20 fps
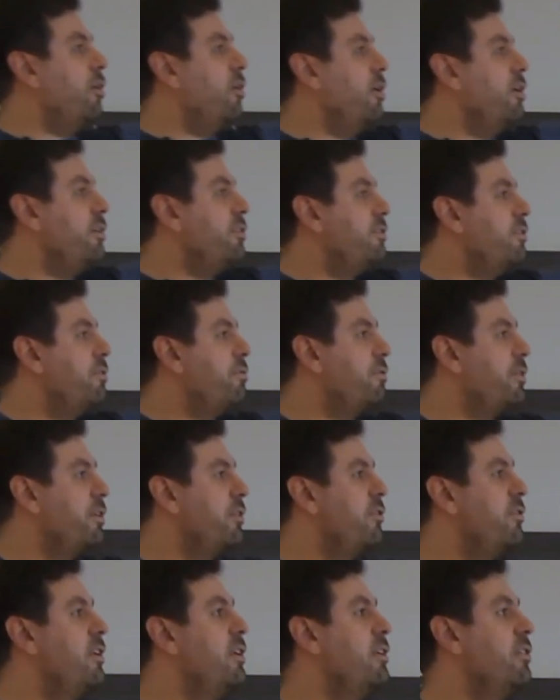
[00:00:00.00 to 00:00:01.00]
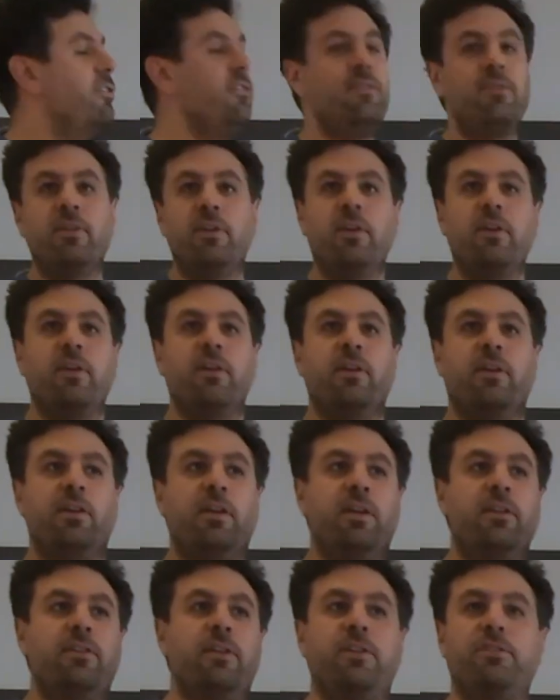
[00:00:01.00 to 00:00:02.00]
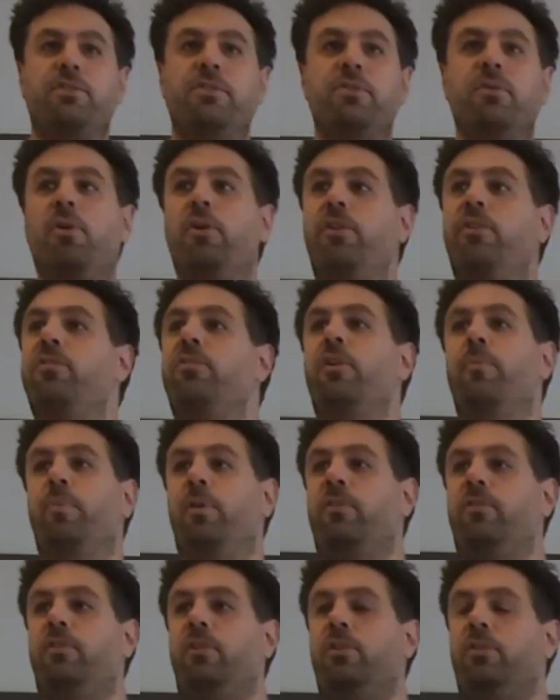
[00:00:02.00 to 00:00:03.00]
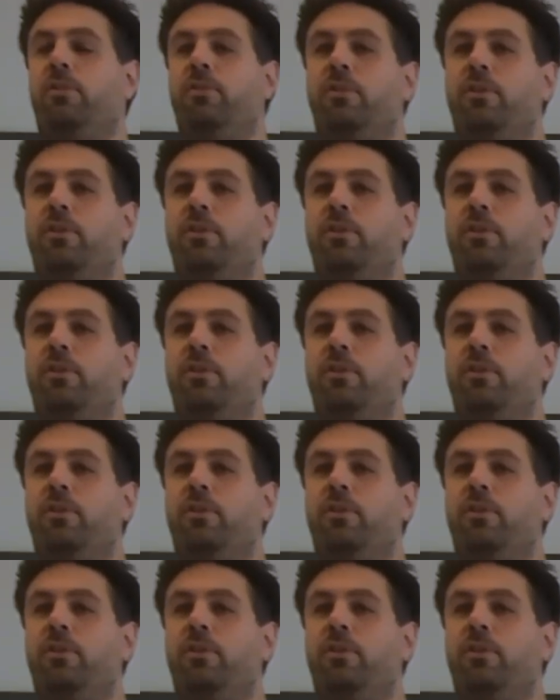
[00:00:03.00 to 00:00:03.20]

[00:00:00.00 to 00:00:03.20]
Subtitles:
these different things. It touches all these topics here.